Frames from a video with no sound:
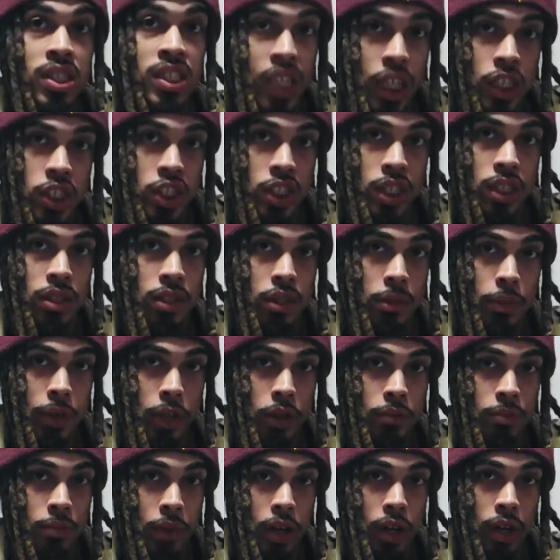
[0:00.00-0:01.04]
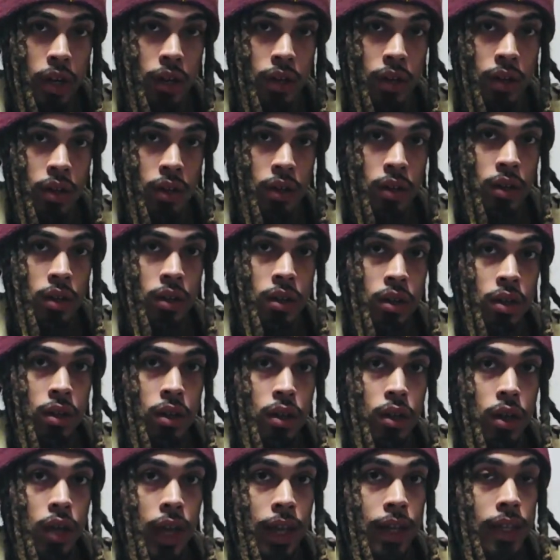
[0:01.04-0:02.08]
touching the metal bar.
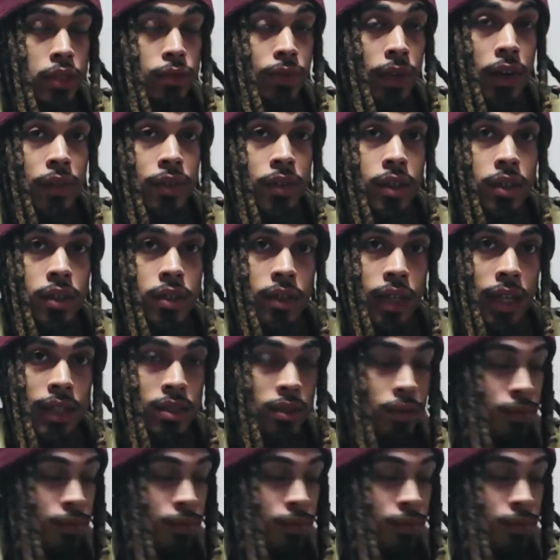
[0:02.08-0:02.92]
And that's a